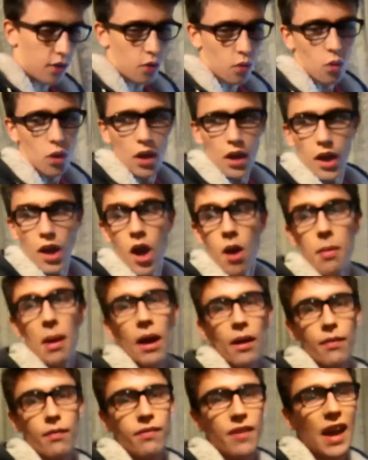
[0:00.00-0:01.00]
do
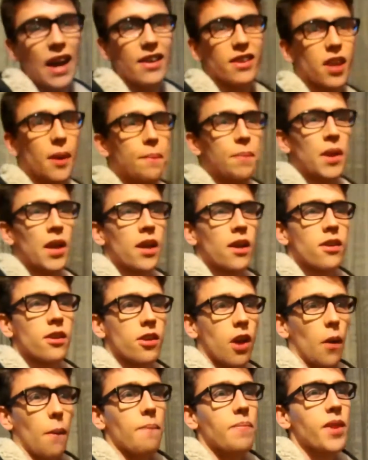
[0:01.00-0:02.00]
about that.
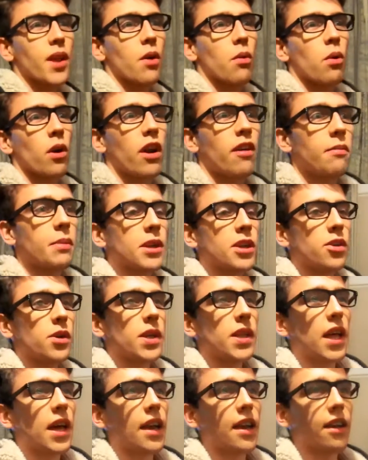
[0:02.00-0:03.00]
So what I've been
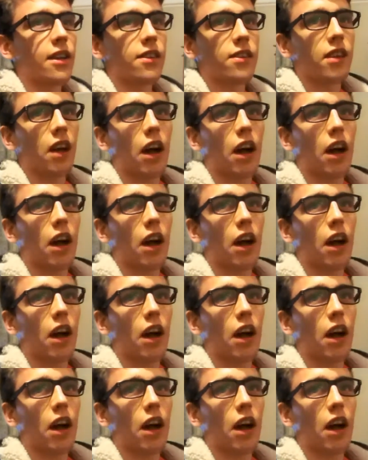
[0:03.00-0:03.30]
doing then is